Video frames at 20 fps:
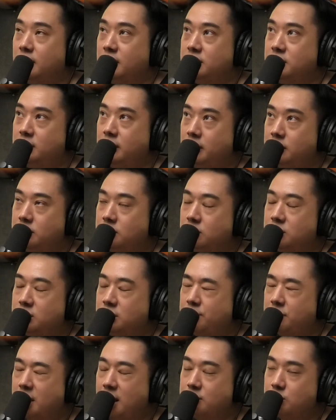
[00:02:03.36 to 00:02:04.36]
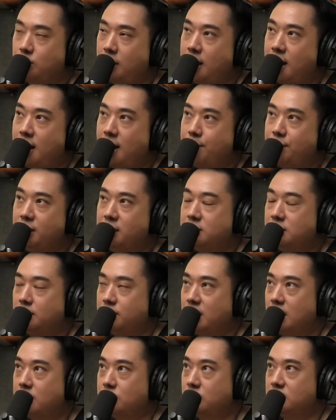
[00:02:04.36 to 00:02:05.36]
these things. So sometimes we're happy,
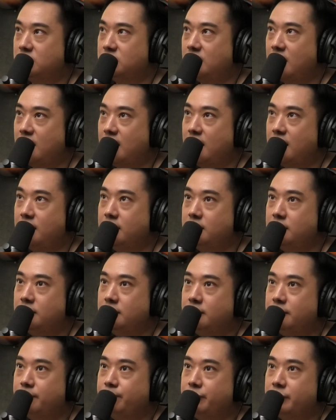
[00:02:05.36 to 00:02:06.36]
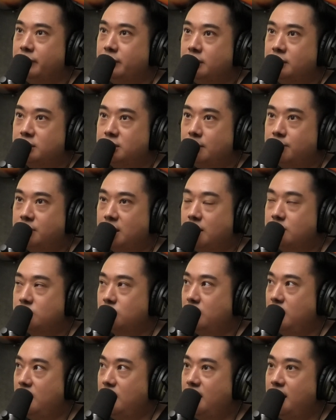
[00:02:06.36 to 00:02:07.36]
sometimes we're sad, sometimes
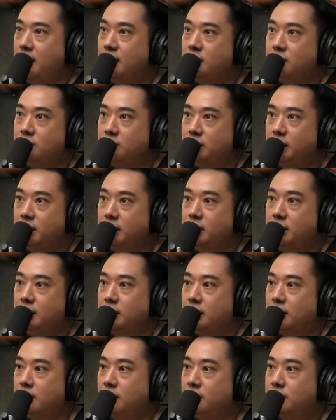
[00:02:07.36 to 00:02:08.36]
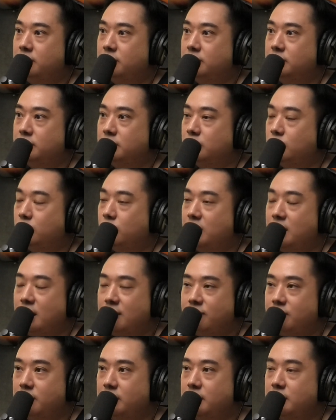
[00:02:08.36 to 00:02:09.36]
we're angry,
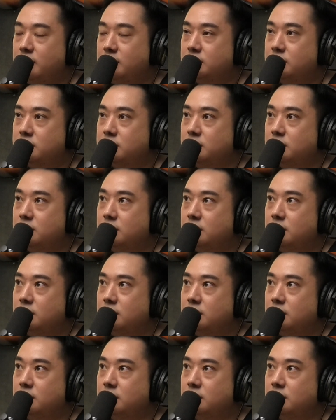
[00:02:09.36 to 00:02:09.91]
whatever it is.